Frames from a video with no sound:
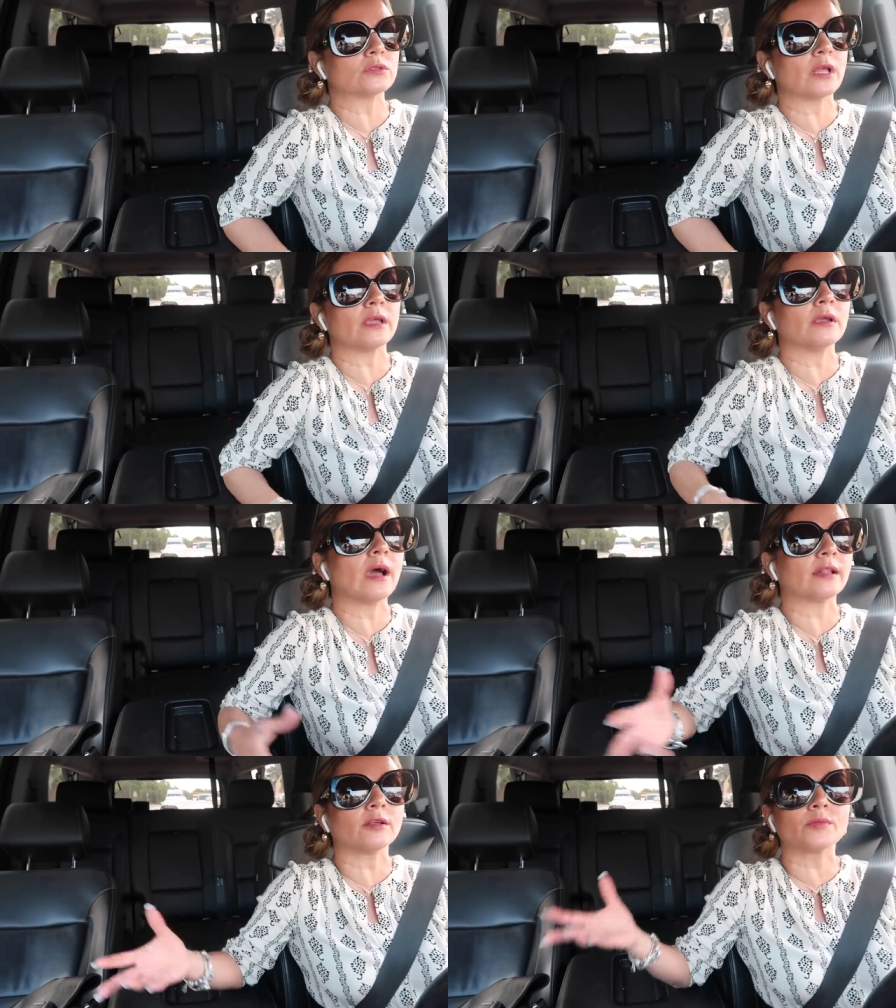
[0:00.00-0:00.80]
they
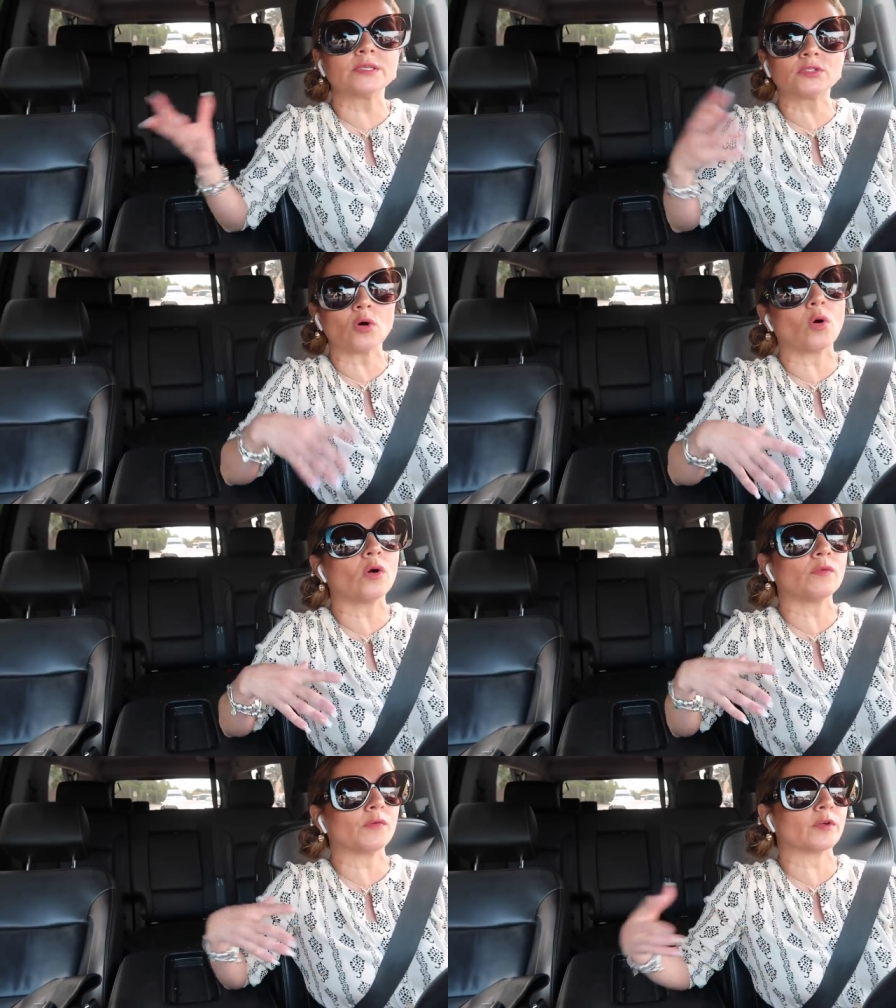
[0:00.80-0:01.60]
got the
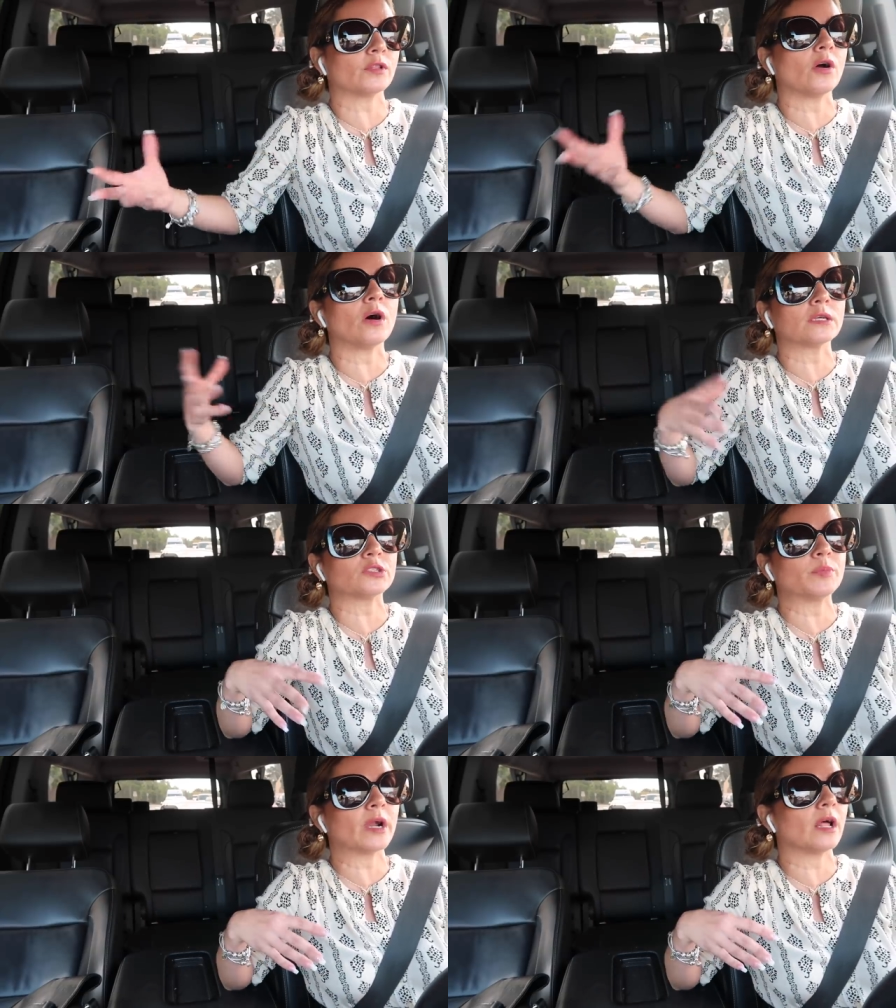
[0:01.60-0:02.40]
result from the
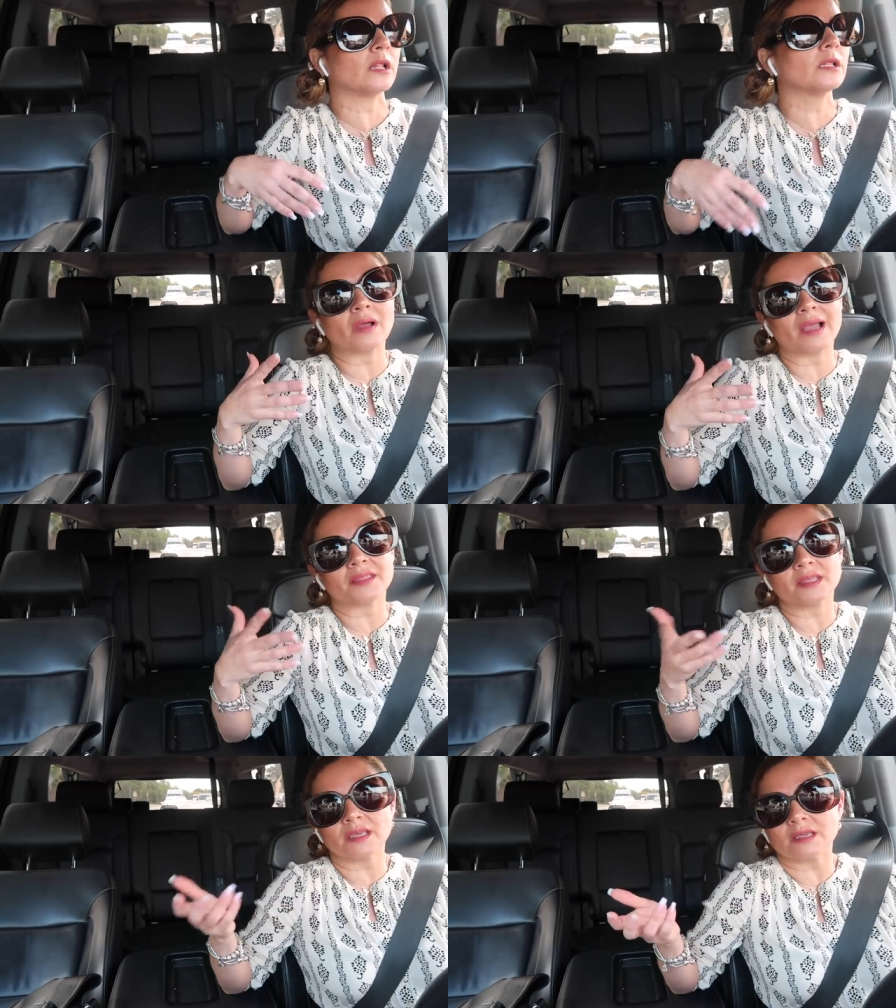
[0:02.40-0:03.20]
hospital i
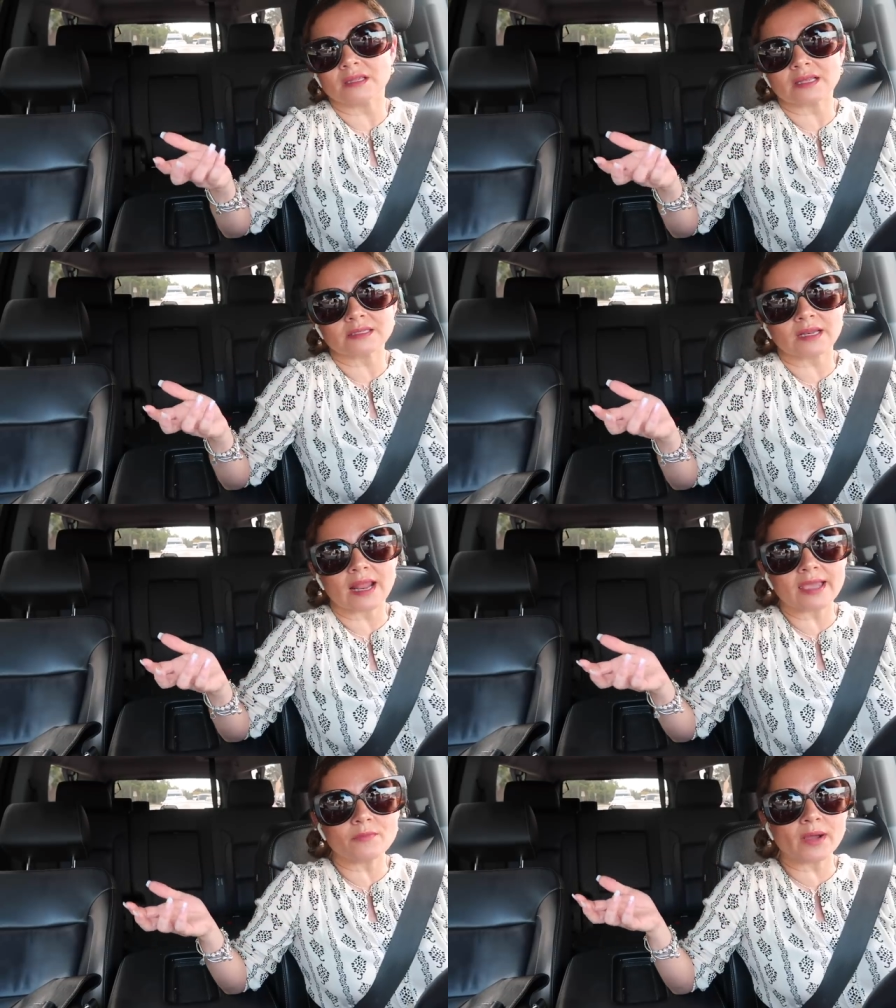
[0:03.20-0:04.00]
think he doesn't
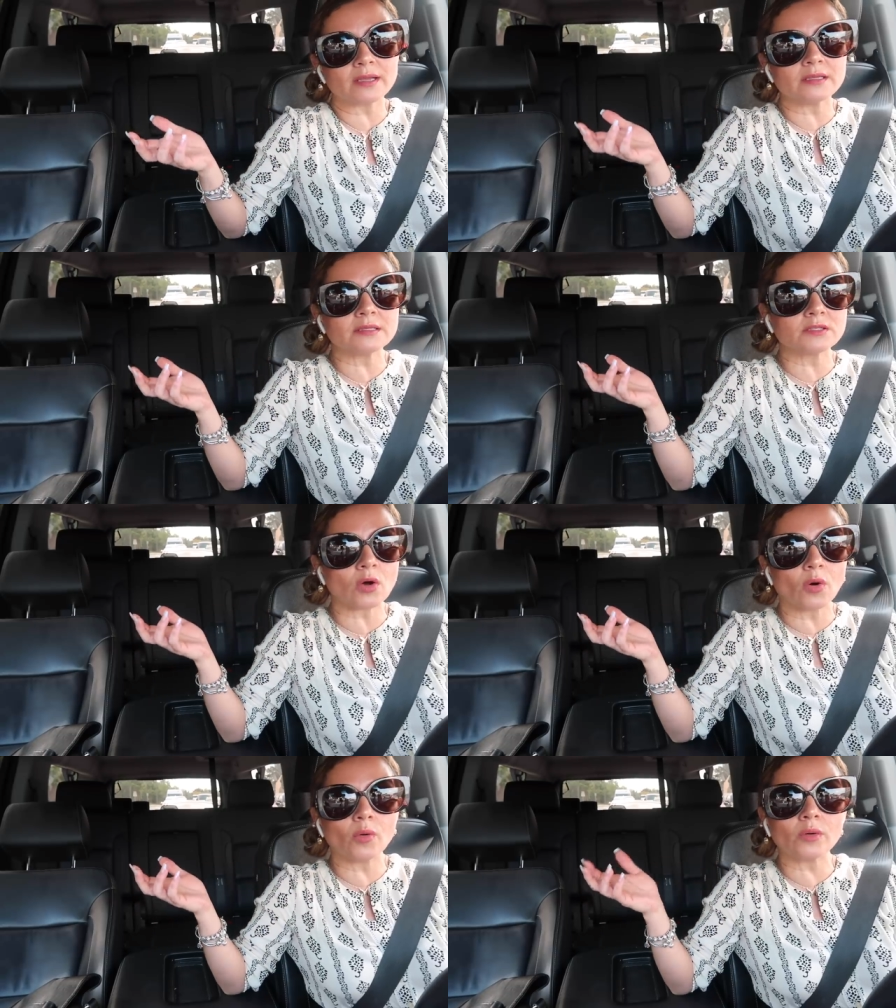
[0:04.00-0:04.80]
like what he
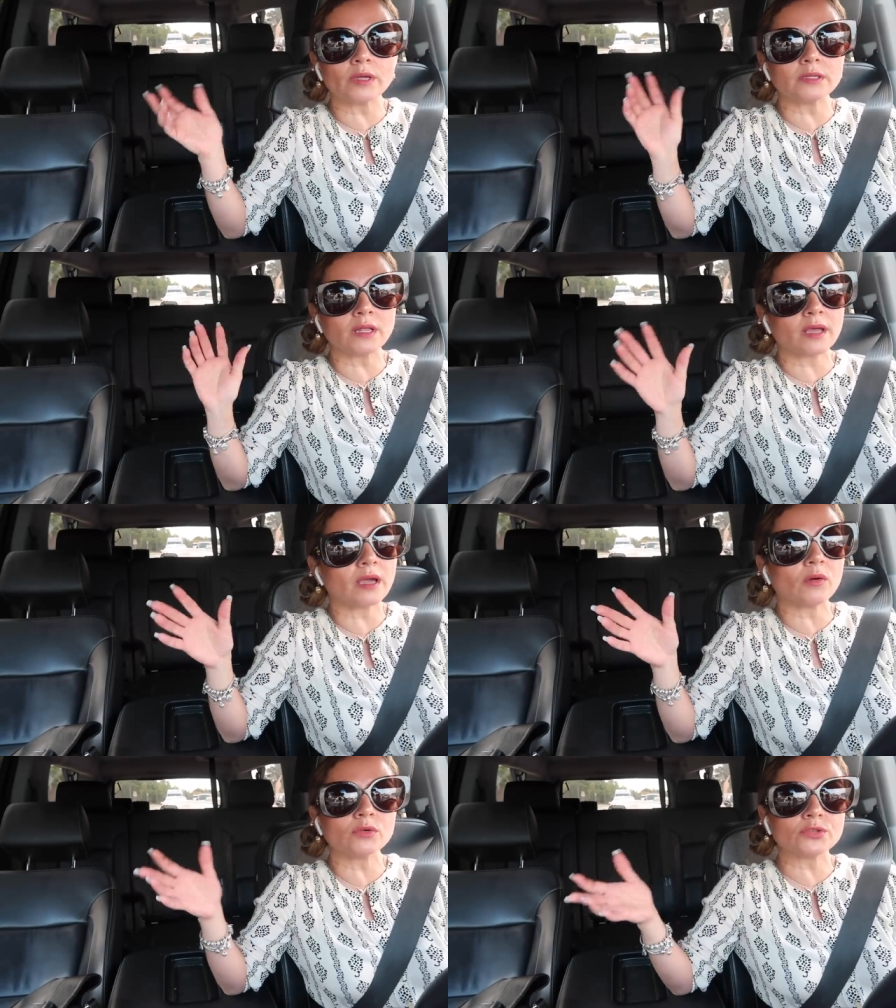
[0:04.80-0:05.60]
saw in
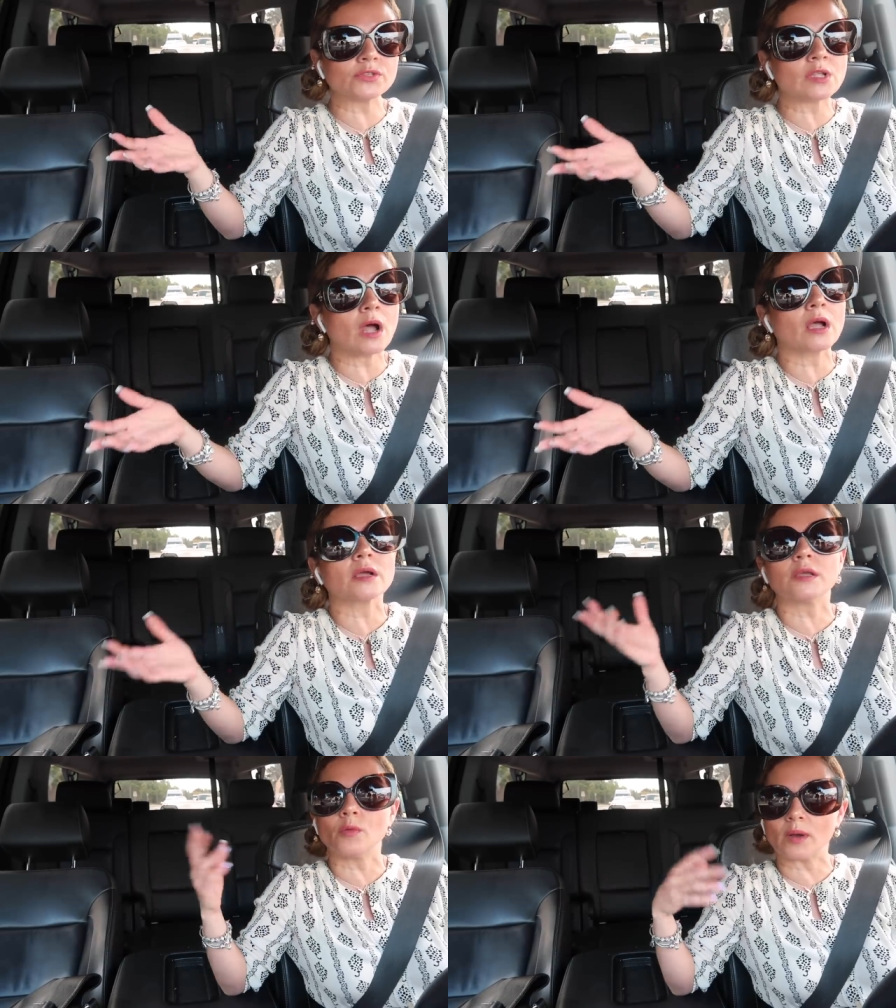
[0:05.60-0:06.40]
the ultrasound
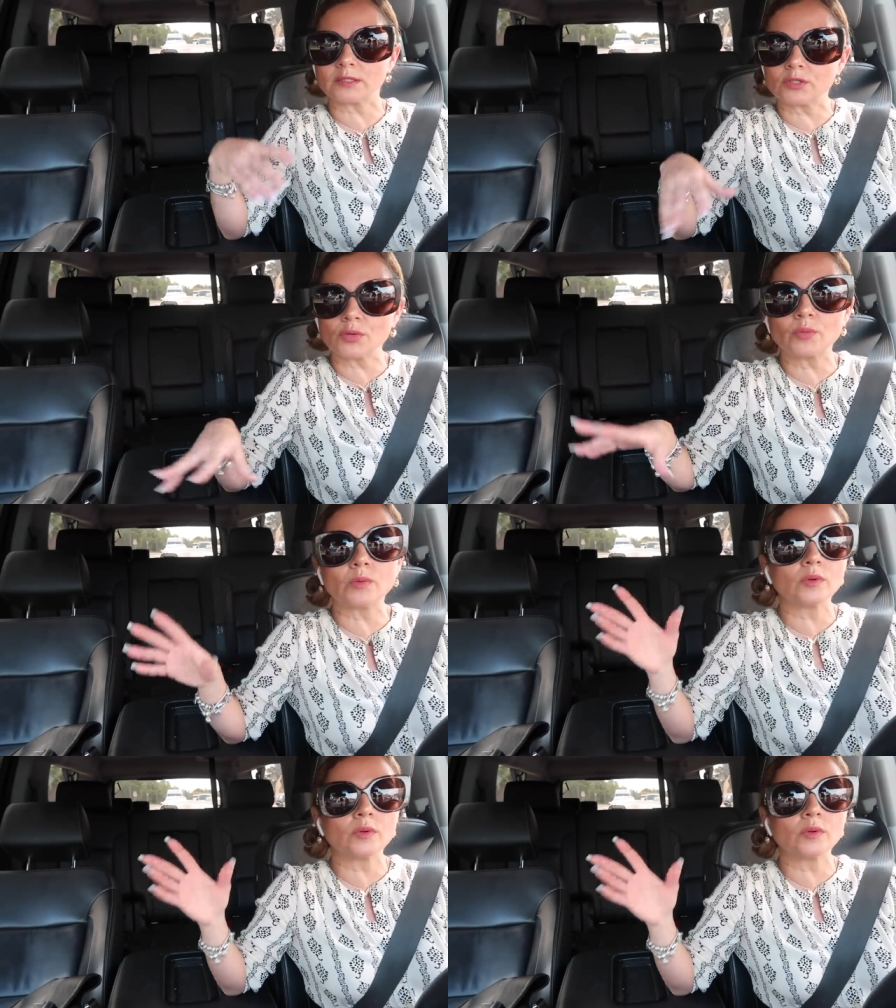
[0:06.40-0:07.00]
and he want to